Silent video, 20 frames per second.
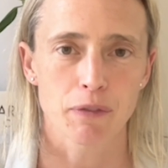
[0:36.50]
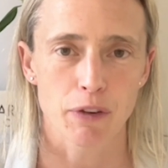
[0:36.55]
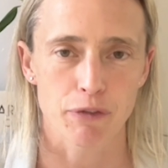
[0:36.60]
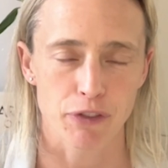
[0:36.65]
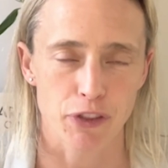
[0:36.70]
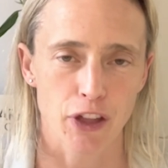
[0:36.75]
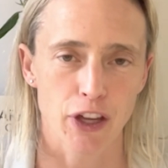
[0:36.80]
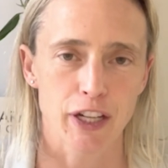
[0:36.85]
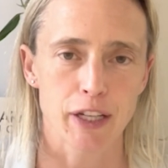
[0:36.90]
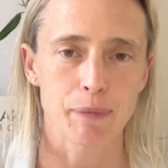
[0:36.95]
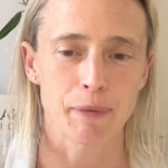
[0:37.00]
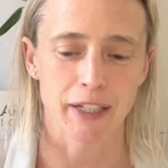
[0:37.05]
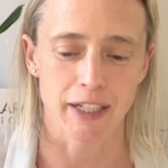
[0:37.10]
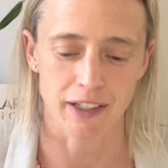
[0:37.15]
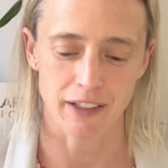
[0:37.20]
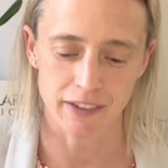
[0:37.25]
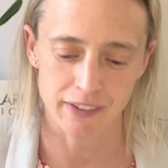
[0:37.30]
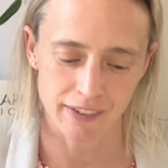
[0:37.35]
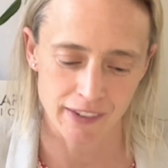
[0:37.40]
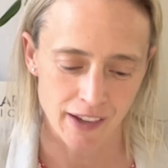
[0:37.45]
of 30
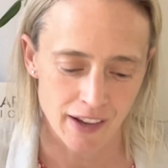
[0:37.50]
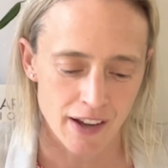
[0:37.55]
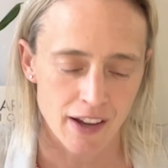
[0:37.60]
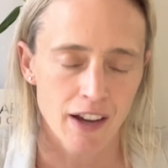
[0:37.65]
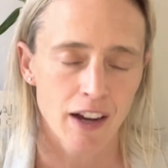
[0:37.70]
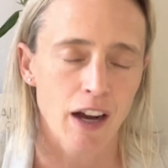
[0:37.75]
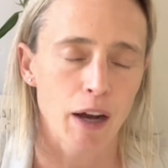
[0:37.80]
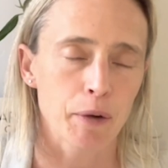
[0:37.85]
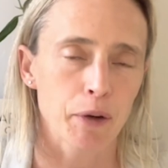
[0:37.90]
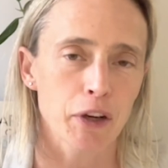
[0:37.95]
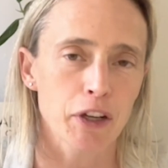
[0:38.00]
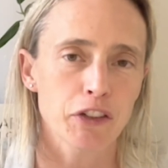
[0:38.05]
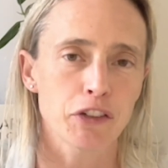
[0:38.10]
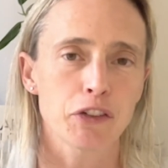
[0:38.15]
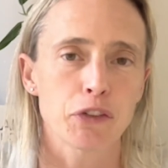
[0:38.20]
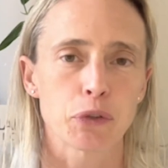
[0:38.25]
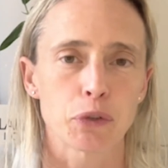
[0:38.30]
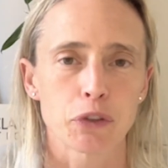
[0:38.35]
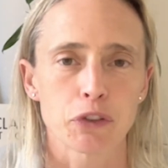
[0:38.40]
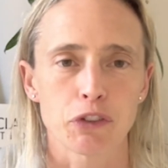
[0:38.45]
minutes, I'm going to
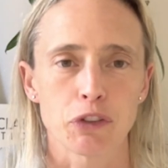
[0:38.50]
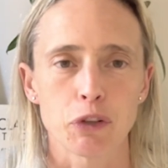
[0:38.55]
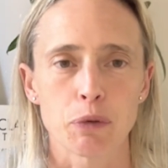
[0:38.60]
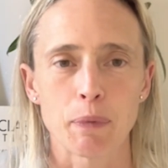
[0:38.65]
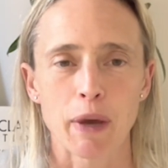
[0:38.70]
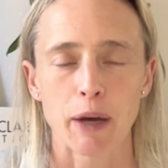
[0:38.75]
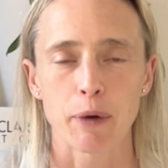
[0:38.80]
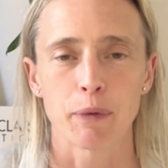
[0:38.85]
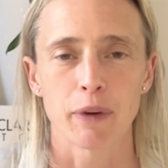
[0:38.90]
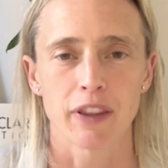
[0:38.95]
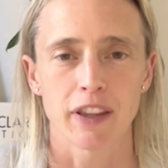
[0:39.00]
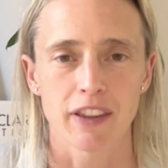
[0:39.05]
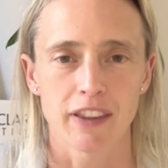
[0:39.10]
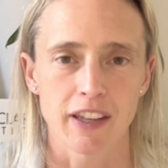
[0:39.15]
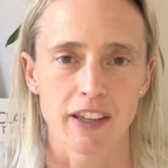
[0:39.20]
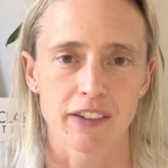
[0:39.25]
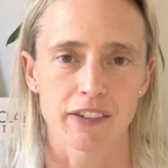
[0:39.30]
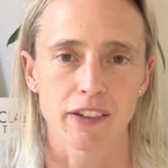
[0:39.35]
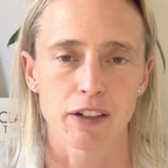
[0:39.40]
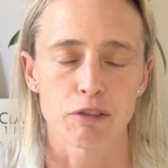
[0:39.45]
talk to you about whether
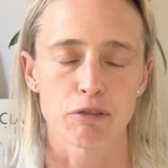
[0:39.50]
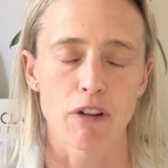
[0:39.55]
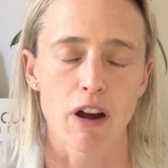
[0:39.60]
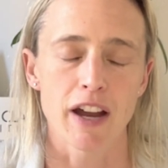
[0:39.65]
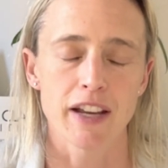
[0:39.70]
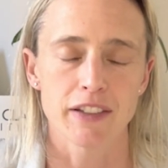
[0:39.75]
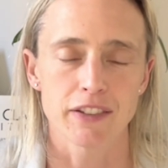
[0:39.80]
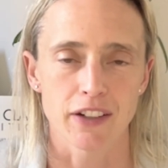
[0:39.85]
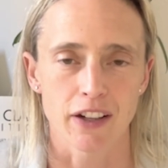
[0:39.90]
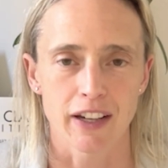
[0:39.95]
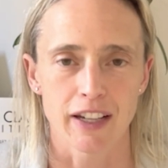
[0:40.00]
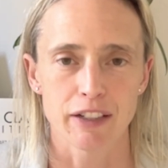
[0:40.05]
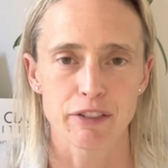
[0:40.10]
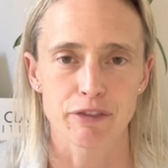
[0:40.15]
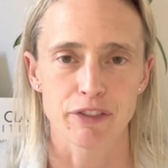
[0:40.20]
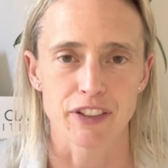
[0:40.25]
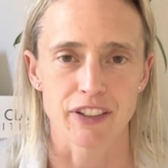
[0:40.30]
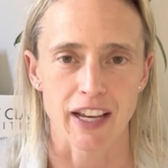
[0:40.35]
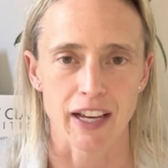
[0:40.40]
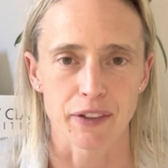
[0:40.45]
there's a right diet
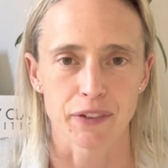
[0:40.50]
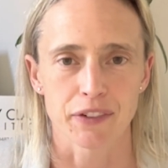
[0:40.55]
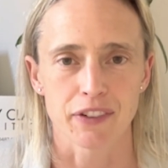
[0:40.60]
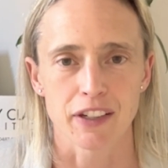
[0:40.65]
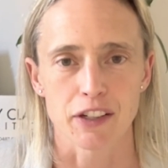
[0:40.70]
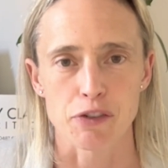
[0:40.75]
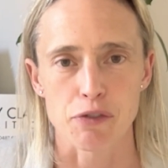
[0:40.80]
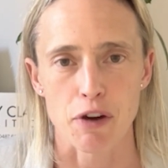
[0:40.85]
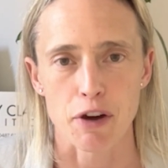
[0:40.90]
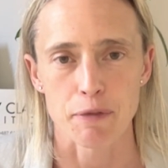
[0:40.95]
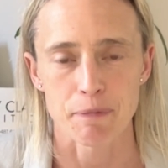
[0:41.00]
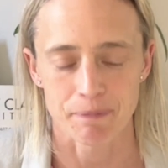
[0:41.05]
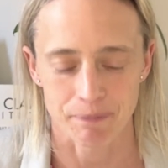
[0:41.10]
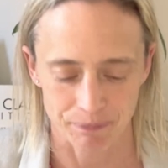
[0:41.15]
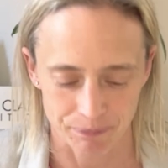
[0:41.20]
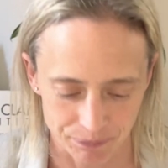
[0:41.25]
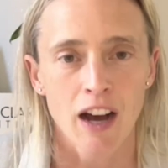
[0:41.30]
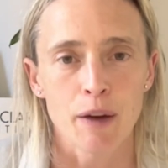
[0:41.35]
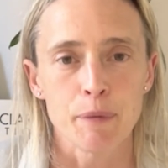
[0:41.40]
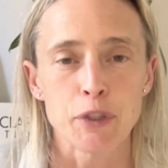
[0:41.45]
for Down syndrome.
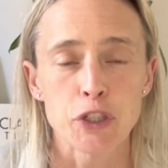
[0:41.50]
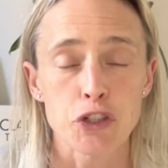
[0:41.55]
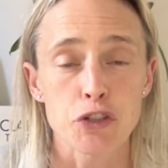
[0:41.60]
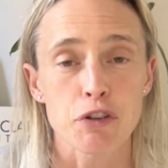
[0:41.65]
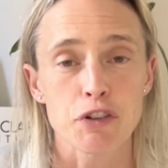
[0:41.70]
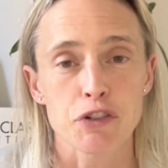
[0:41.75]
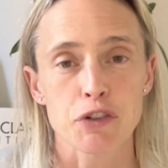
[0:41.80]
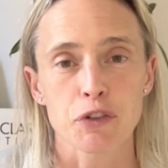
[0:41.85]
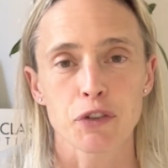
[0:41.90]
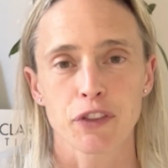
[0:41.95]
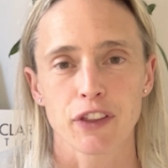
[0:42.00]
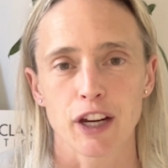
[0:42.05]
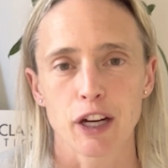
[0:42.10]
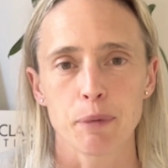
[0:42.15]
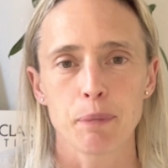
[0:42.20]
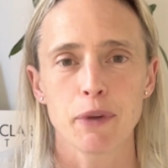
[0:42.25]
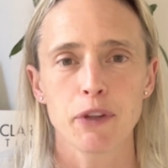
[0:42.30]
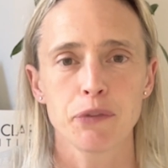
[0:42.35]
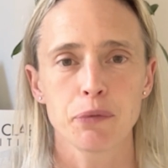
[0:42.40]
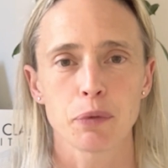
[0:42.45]
I'm a nutritional
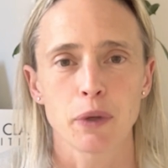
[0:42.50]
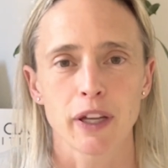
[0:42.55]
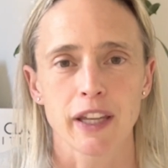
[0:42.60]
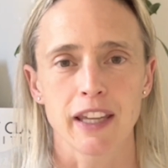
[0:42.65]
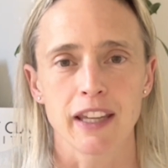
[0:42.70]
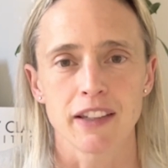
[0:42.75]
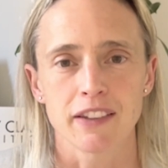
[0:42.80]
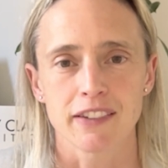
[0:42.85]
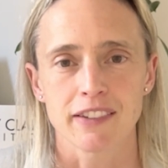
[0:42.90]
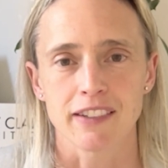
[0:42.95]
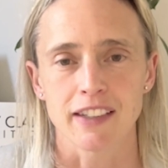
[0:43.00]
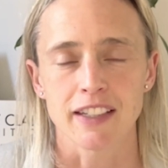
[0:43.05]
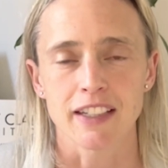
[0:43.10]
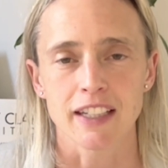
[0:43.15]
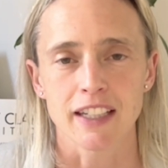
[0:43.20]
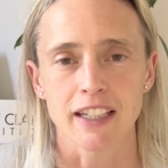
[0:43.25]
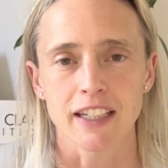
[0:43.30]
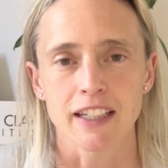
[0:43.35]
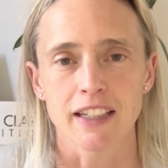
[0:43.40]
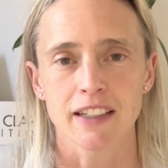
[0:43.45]
therapist working in
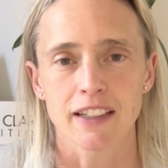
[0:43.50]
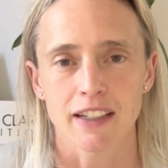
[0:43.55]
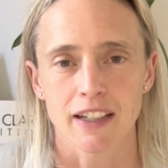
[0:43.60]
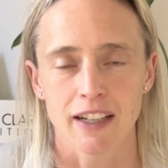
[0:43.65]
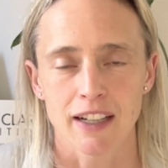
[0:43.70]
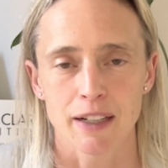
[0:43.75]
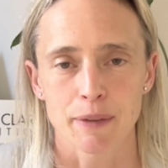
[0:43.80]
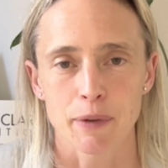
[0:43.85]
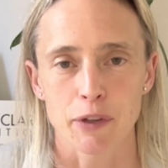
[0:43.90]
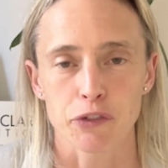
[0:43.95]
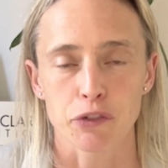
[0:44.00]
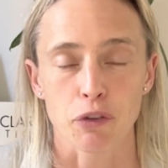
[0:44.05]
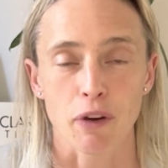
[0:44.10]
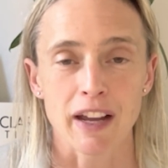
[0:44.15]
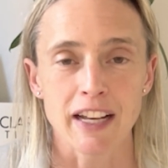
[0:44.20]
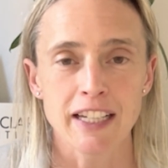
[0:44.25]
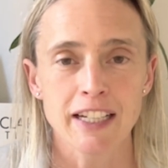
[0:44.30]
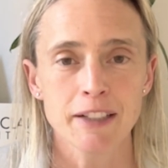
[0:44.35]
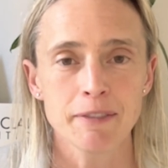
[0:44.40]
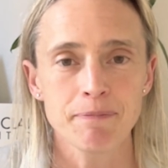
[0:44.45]
Sydney,
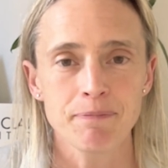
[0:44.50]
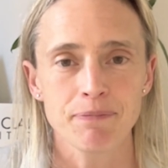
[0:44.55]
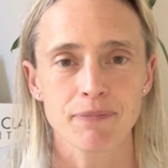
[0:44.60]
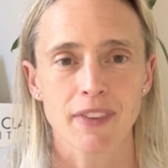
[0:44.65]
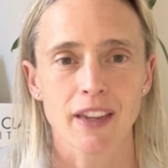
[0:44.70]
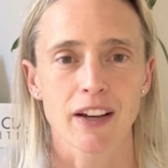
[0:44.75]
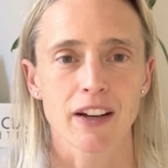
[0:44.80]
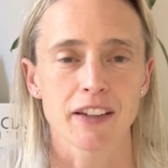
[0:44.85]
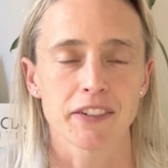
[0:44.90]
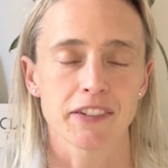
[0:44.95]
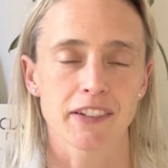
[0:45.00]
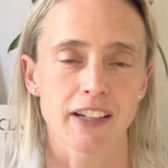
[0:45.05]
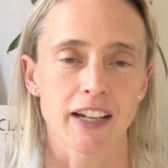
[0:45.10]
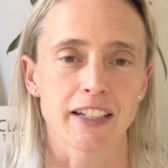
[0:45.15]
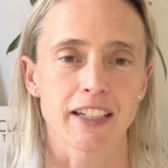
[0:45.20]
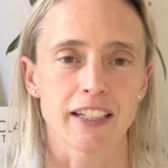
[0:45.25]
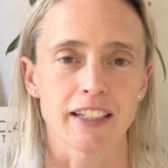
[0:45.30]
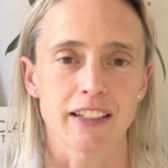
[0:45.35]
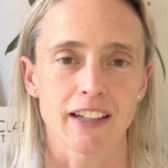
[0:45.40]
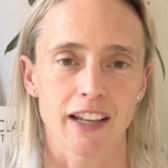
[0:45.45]
Australia. I
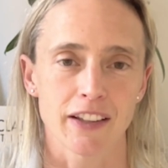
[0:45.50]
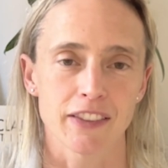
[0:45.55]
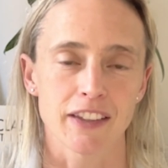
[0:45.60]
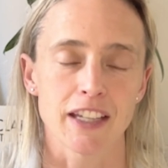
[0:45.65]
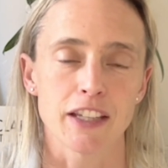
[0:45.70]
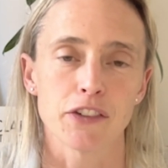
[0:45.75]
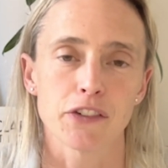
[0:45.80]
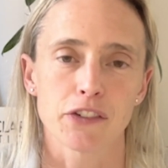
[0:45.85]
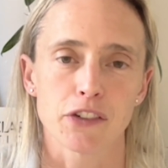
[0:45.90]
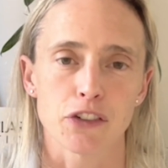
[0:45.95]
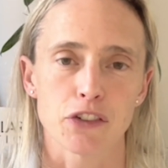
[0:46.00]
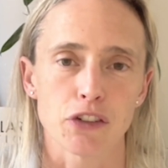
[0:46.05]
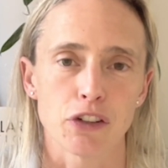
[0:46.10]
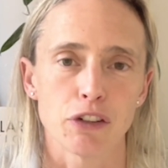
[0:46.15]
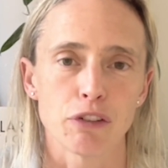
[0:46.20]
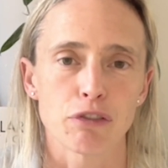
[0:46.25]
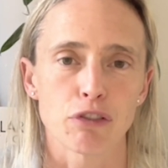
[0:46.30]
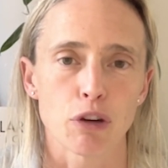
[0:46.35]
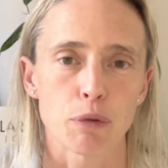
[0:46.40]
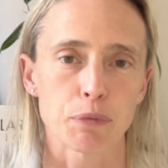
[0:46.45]
studied at the
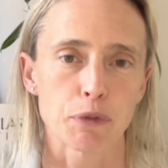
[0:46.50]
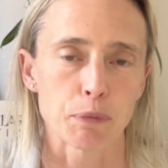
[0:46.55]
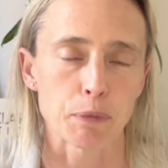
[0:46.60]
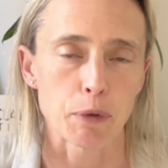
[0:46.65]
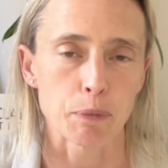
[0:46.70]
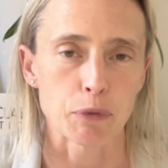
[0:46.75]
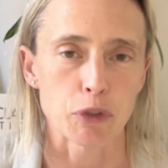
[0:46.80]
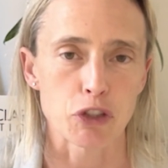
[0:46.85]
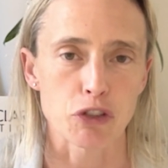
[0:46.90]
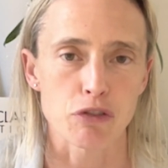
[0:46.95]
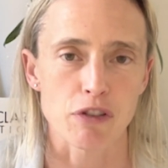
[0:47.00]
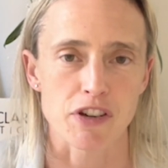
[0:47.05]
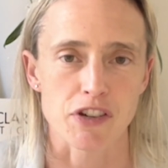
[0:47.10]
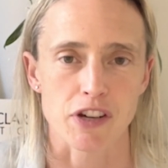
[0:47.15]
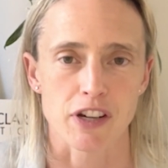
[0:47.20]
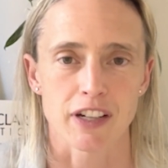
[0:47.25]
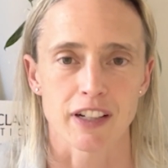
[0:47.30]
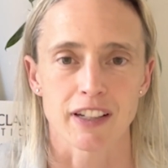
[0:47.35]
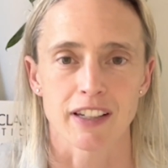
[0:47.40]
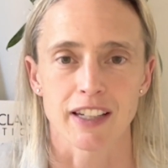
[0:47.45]
Institute for Optimum
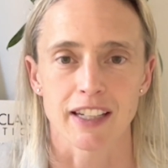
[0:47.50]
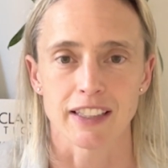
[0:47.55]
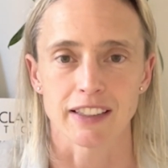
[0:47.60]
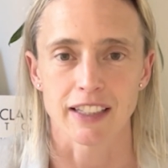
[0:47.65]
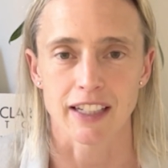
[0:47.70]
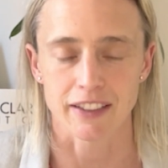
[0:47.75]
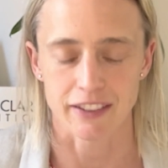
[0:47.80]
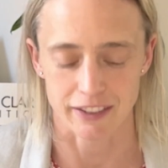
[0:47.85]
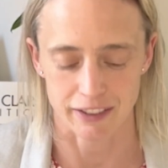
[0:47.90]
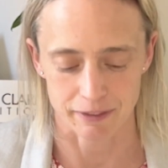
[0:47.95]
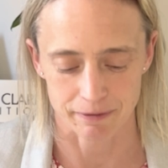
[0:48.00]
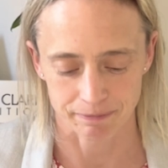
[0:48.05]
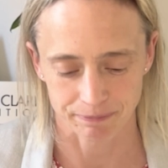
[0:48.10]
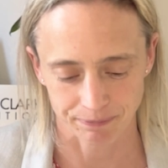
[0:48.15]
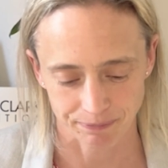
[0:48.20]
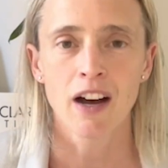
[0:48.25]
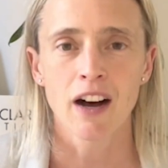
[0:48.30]
Nutrition in London.